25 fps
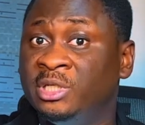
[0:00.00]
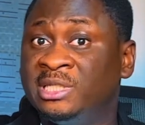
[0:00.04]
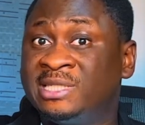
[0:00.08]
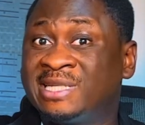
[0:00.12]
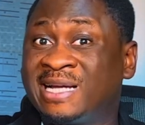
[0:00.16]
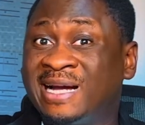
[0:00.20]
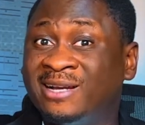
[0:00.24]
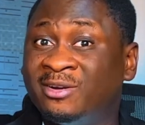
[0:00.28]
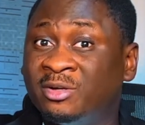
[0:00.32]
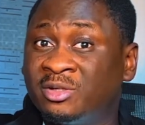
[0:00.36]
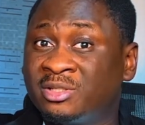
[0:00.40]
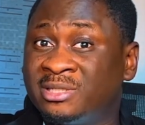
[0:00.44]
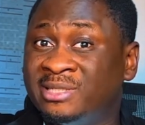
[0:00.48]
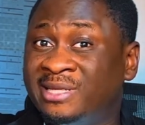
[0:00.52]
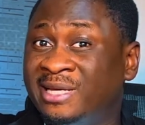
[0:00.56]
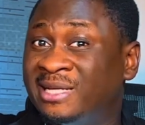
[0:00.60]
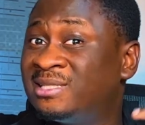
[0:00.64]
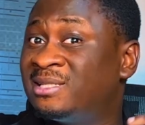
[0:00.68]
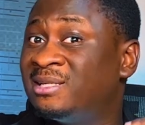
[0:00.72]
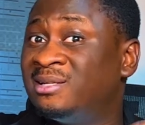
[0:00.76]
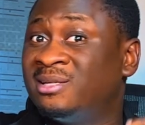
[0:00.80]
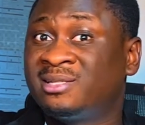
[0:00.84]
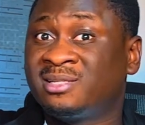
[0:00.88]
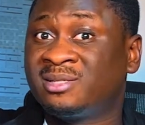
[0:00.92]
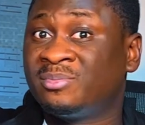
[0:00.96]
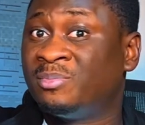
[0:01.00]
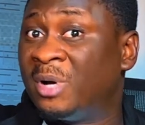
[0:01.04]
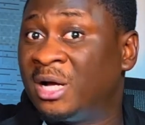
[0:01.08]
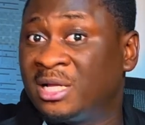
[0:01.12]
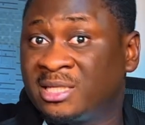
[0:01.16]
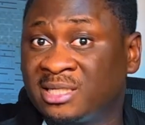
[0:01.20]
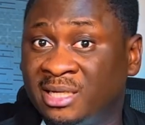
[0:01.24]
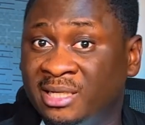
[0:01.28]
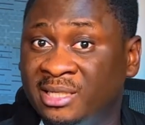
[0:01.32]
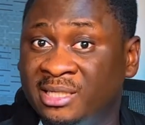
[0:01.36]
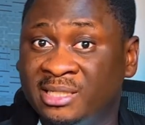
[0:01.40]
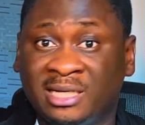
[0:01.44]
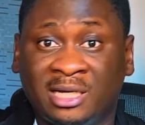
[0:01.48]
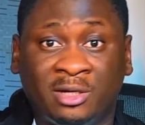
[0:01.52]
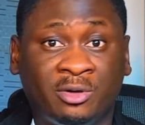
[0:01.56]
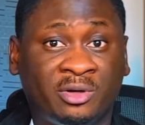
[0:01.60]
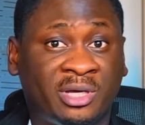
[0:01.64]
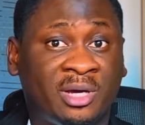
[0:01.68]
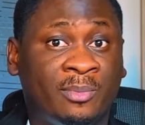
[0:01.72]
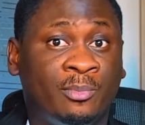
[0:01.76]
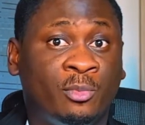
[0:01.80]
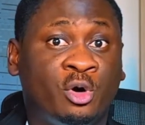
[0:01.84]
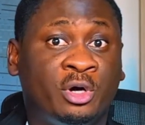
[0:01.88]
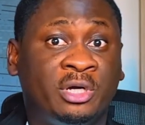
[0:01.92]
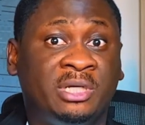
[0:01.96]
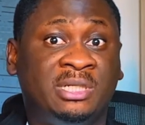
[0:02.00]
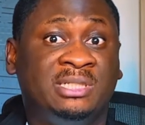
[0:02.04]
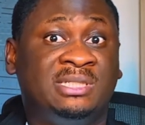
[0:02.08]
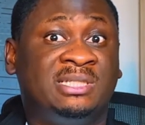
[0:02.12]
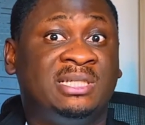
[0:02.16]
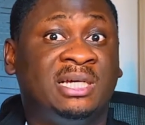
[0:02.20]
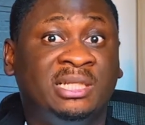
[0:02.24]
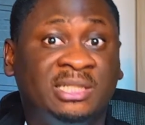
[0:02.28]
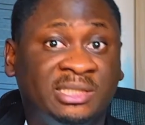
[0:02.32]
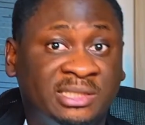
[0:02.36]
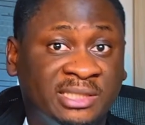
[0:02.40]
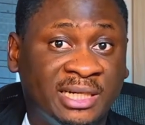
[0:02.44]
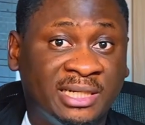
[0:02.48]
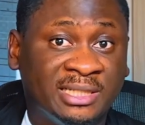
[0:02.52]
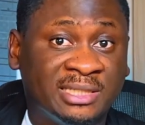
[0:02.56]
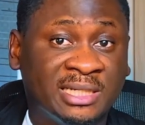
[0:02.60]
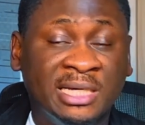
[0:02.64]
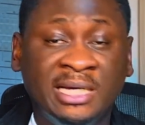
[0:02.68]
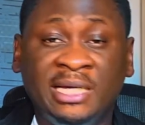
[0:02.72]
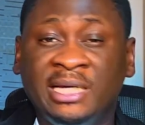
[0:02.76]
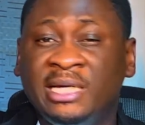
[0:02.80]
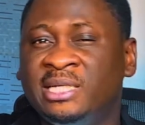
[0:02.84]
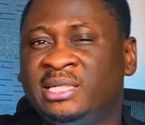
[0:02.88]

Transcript: It cannot get smarter, it cannot get more intelligent,